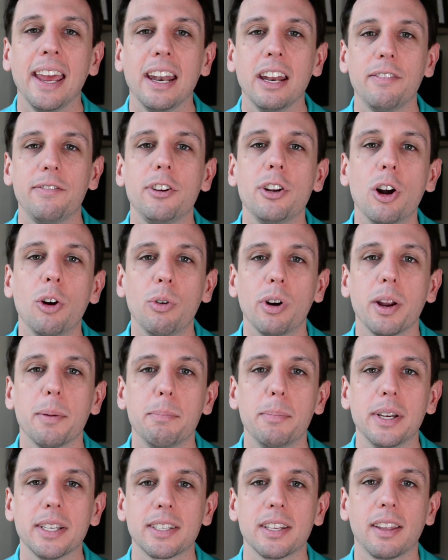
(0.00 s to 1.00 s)
and if you don't want to
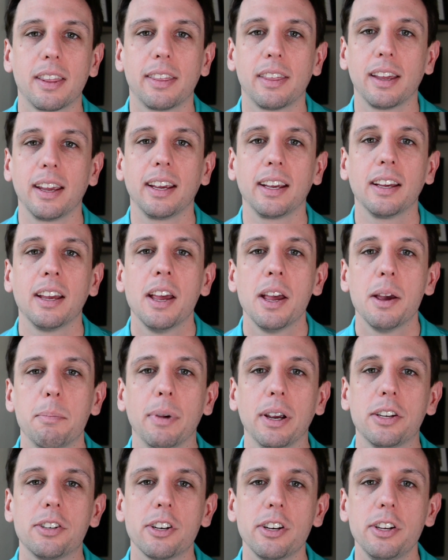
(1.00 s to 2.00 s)
miss a thing,
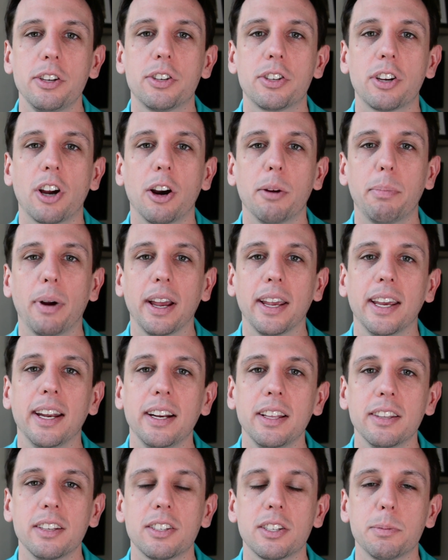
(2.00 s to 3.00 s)
make sure you start by
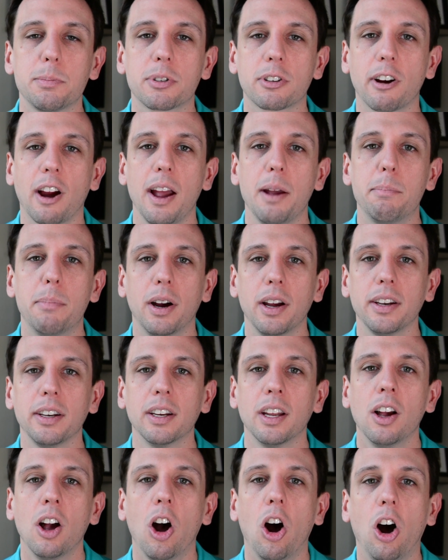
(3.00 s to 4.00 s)
hitting the subscribe button.